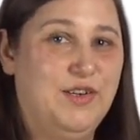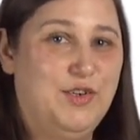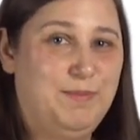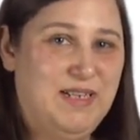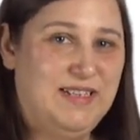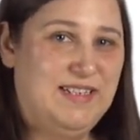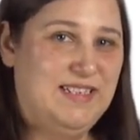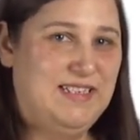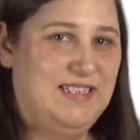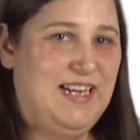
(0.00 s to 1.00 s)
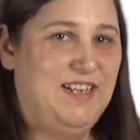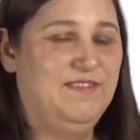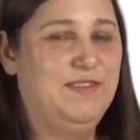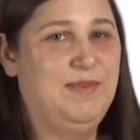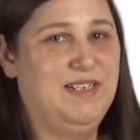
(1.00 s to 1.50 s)
or blood that is
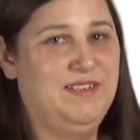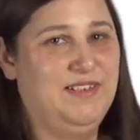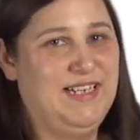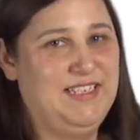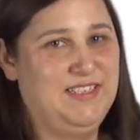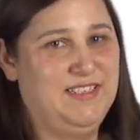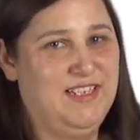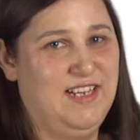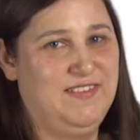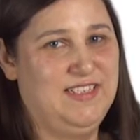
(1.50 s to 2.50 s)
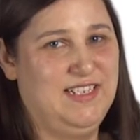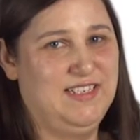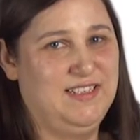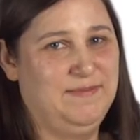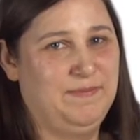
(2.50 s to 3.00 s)
taken for blood donation
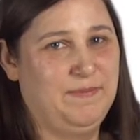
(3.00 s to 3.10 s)
services.